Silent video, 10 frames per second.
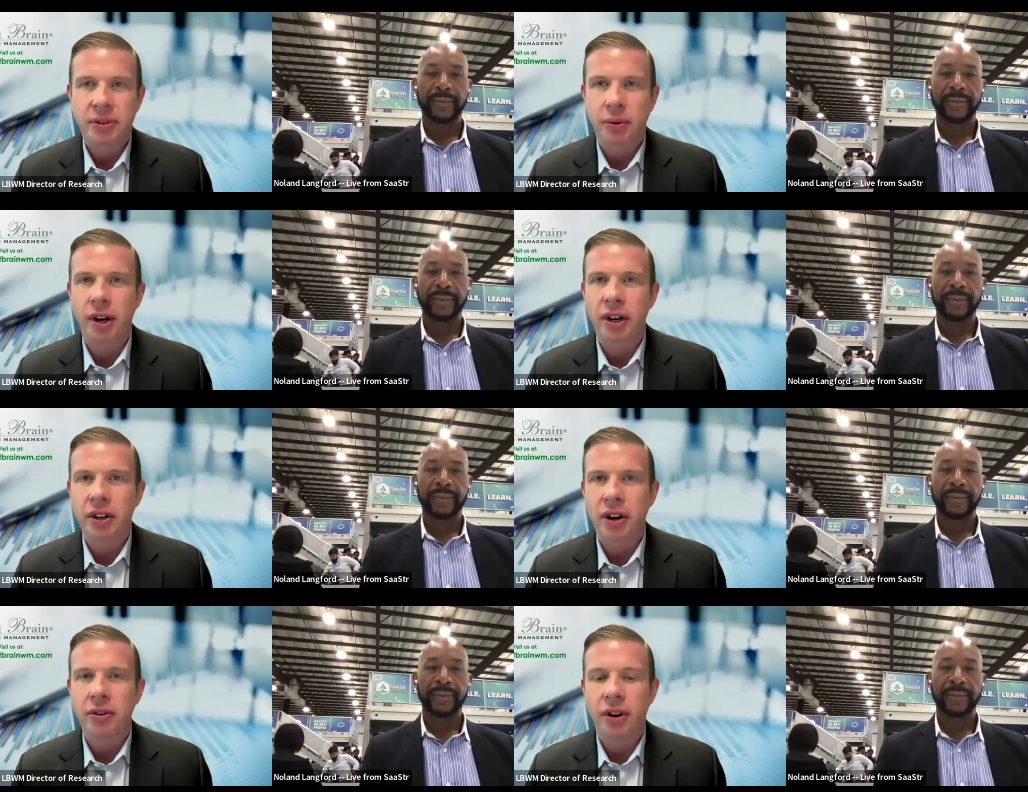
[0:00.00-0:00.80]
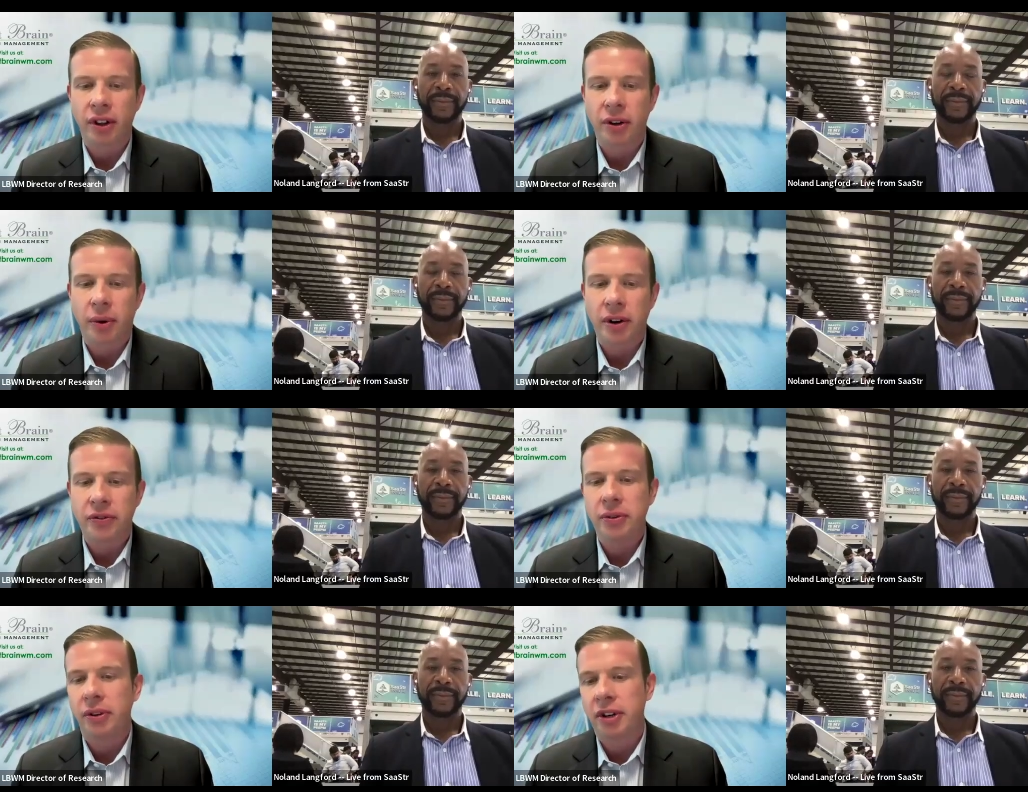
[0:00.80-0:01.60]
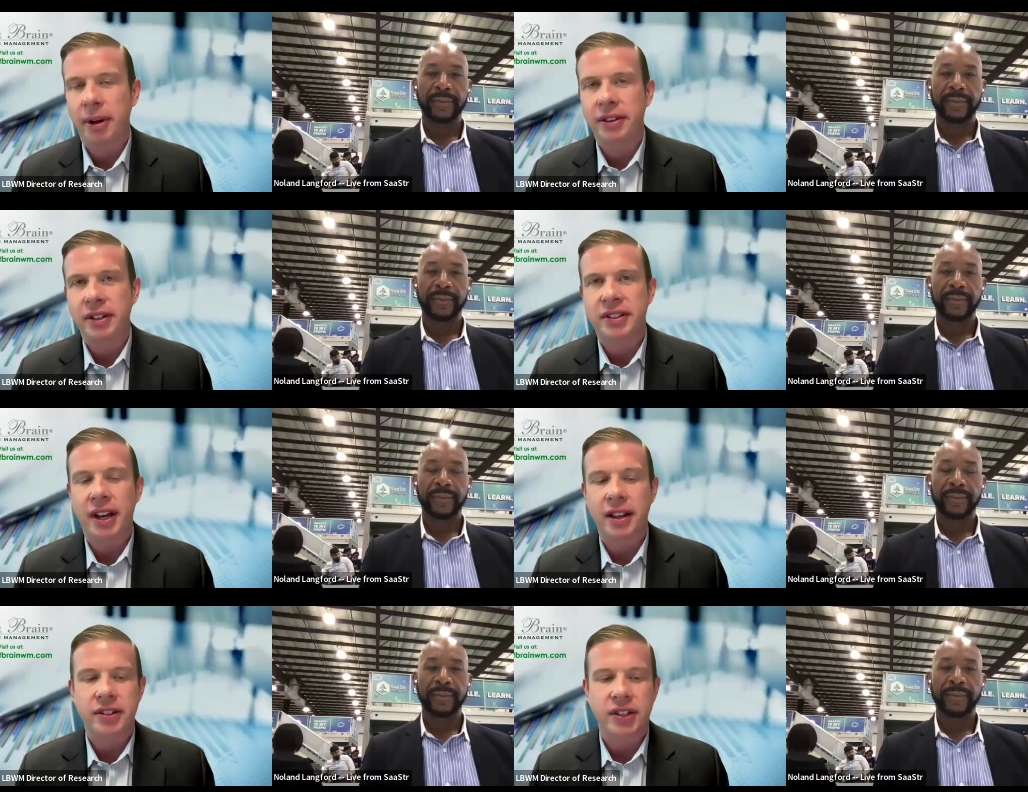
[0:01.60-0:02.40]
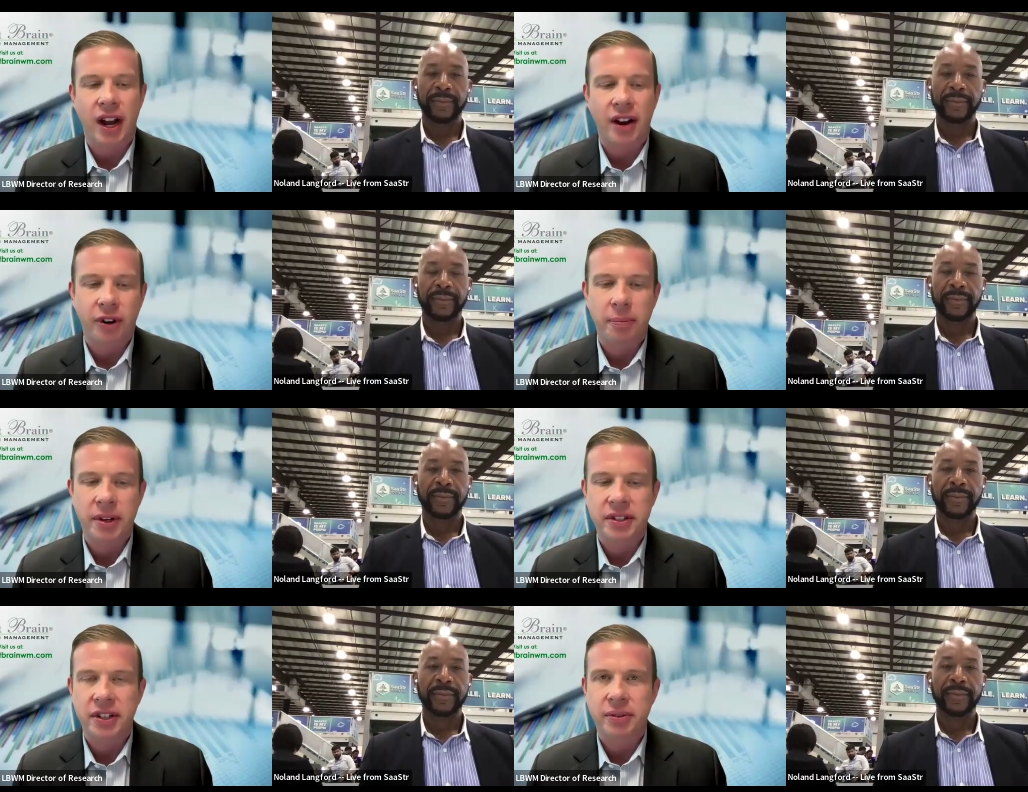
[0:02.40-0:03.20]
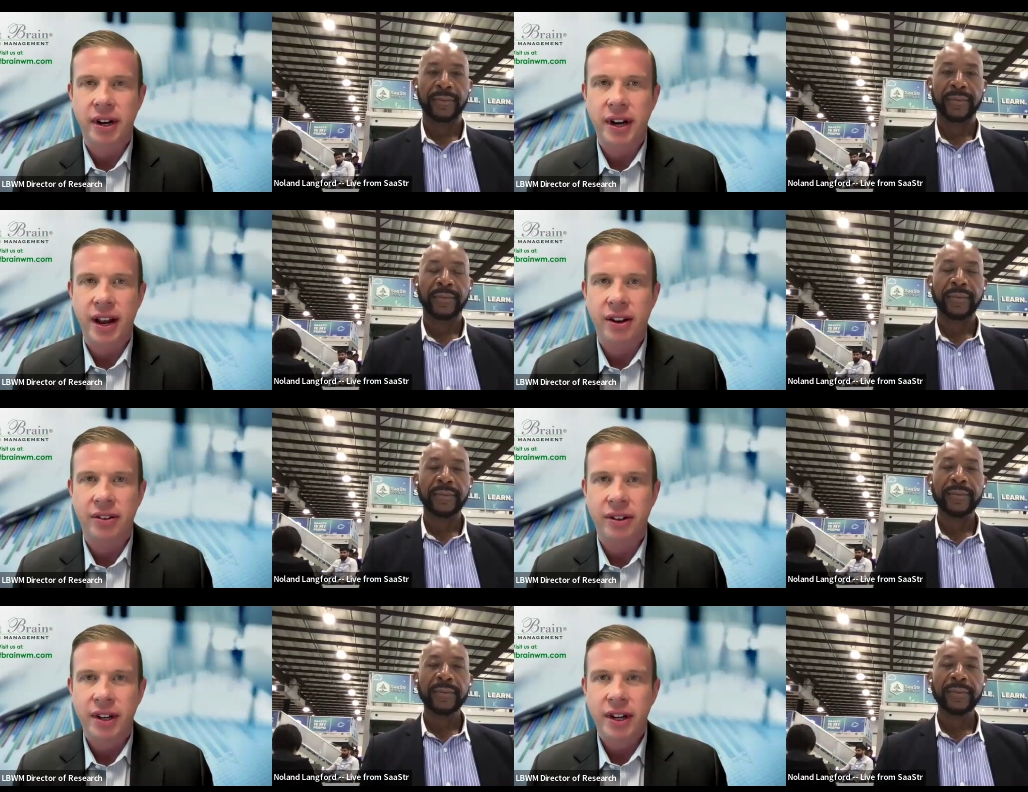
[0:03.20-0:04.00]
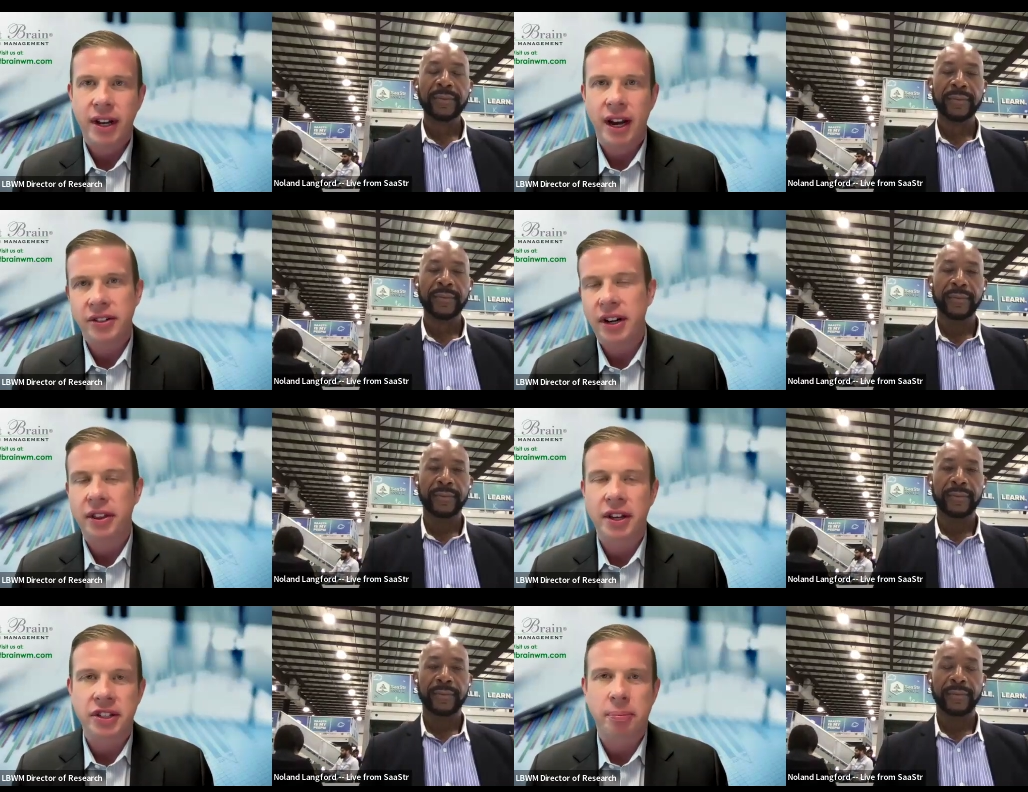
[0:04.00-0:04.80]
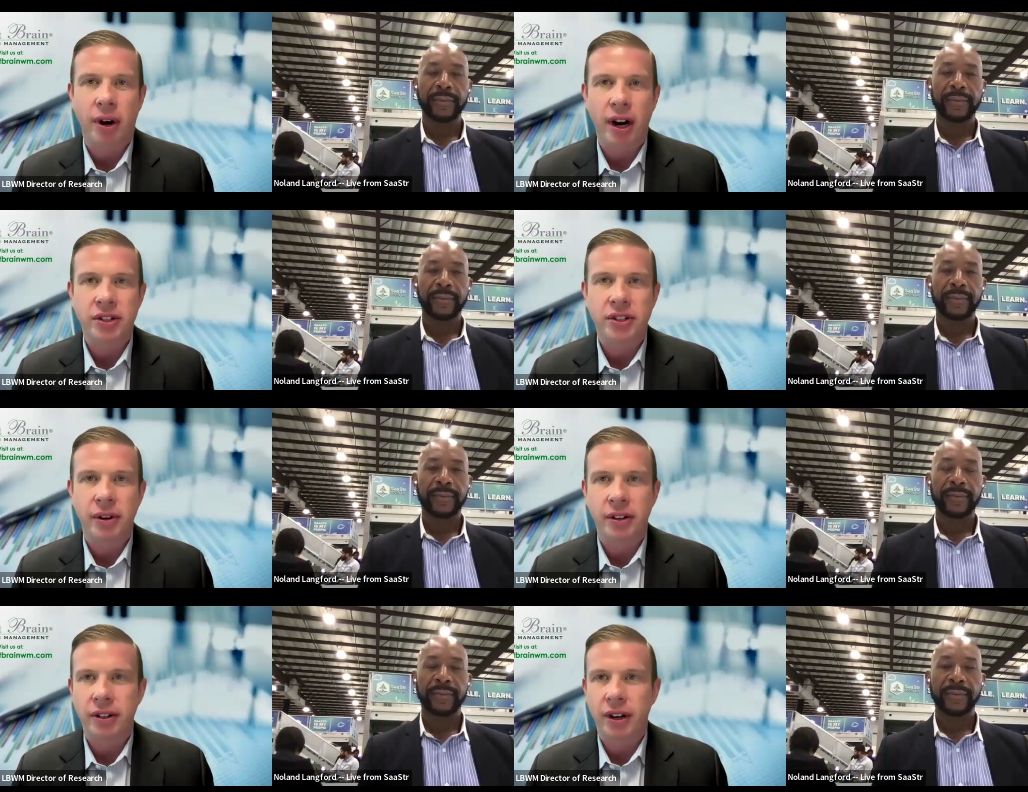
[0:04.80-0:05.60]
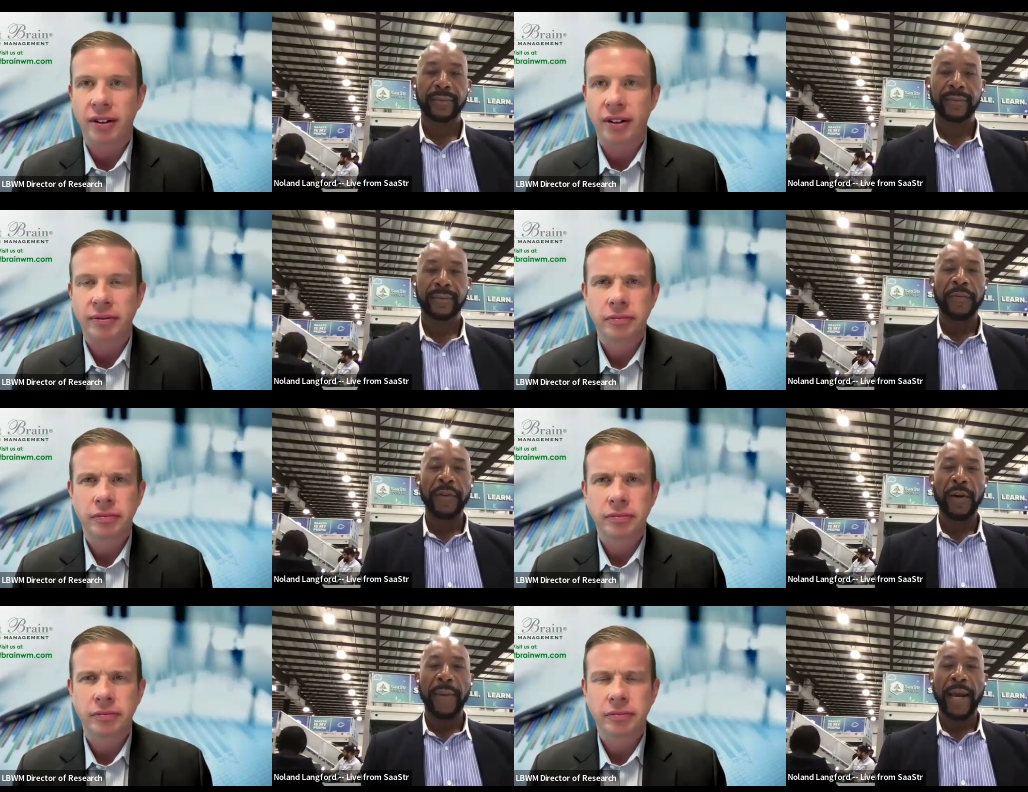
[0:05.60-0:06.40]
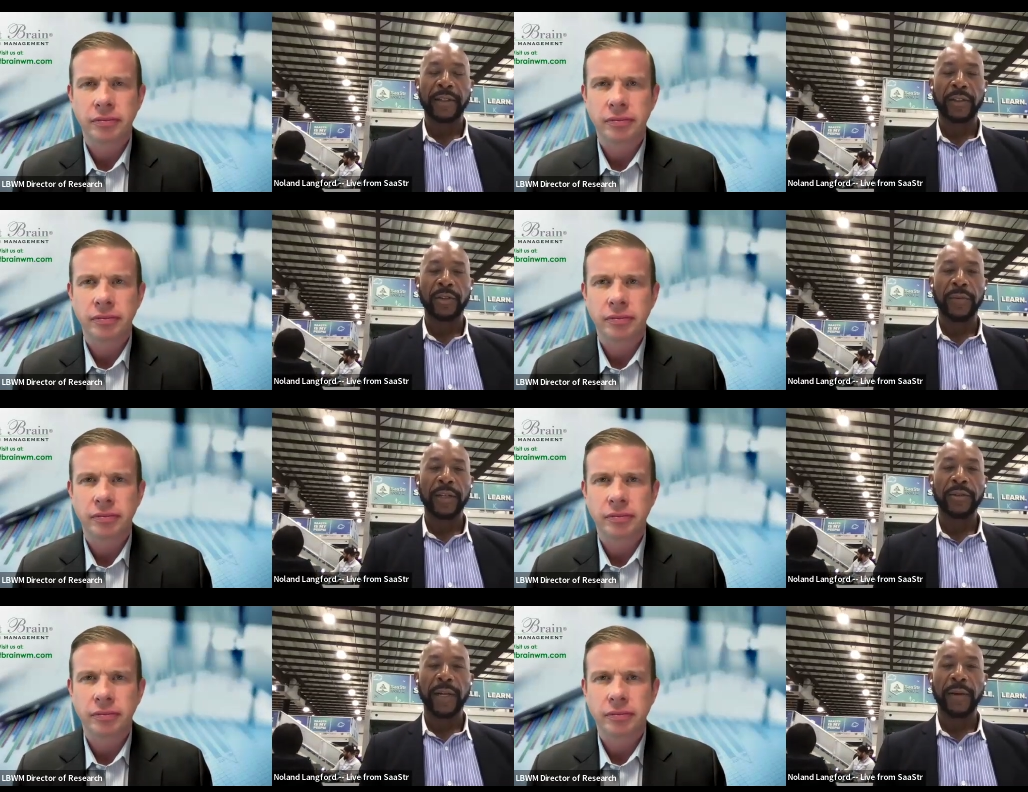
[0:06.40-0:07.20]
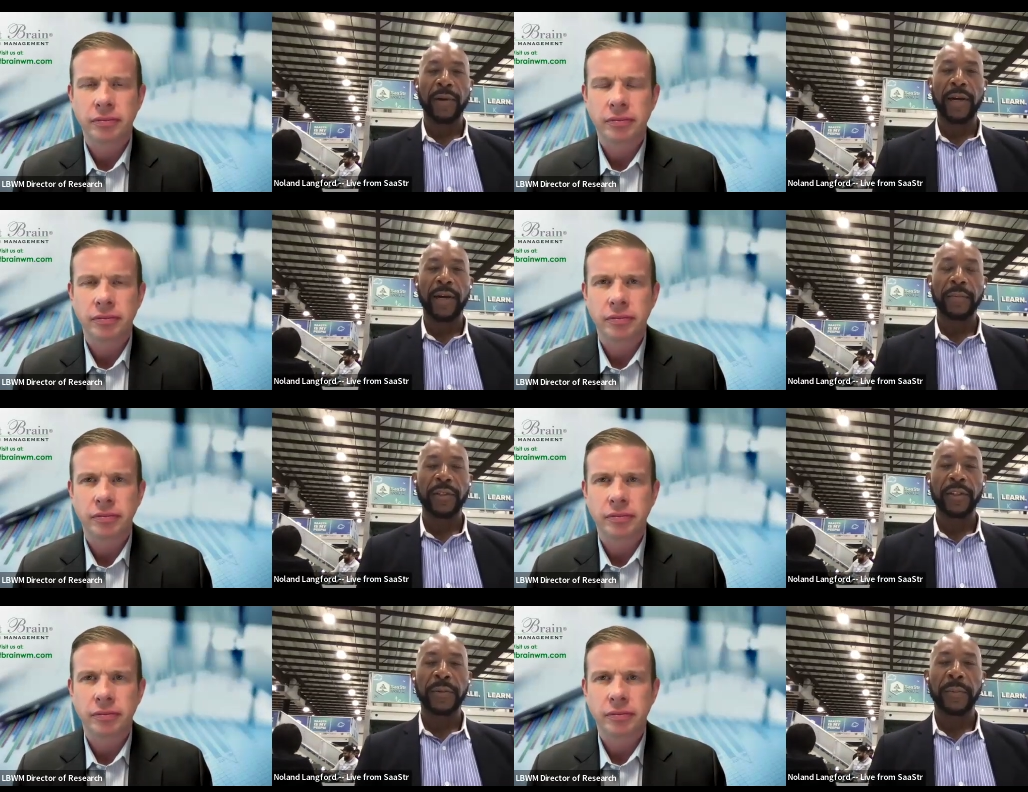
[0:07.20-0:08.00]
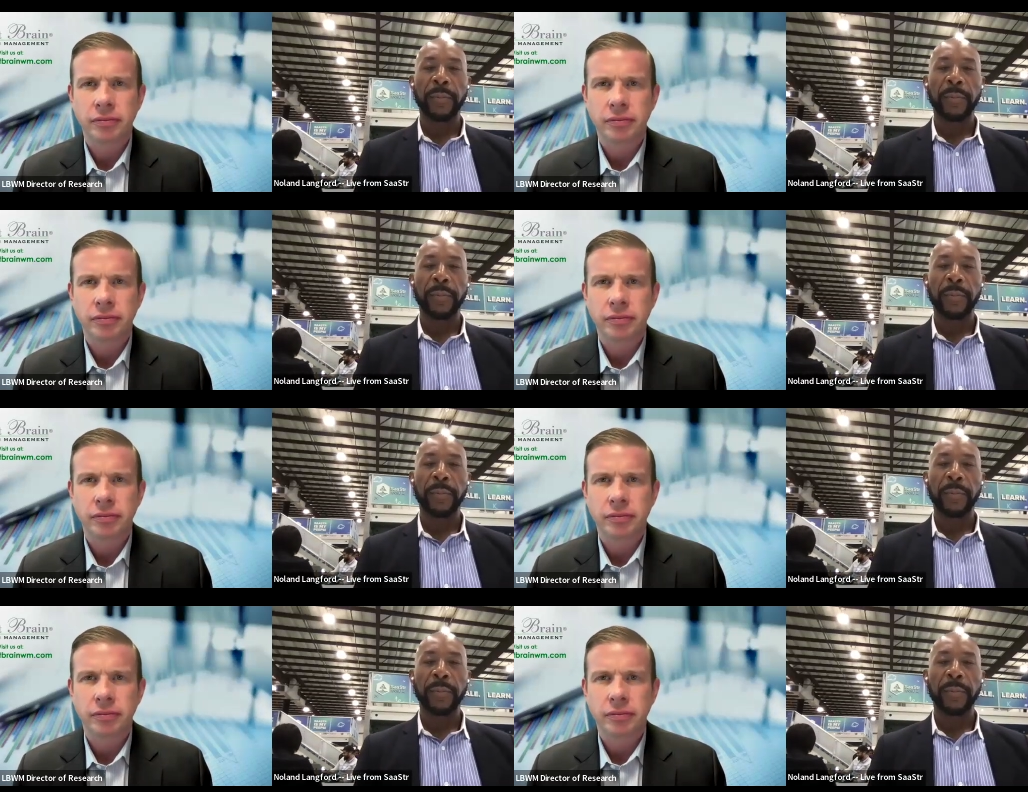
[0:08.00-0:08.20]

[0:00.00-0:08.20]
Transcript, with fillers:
Speaker 1: so I wanted to know, Noland, what have you learned about the state of the software business right now? Has anything surprised you out there?
Speaker 2: If you go back to 2021, which is